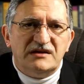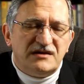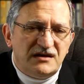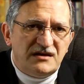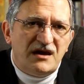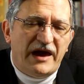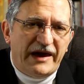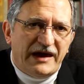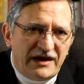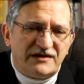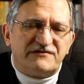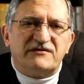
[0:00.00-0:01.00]
He
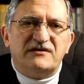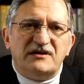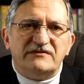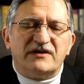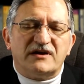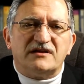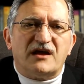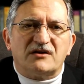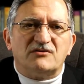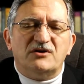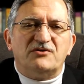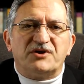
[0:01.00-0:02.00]
has given that
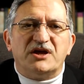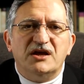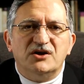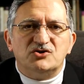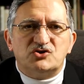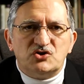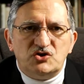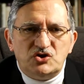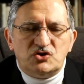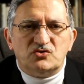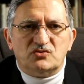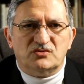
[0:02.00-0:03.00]
glory to
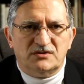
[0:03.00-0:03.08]
you.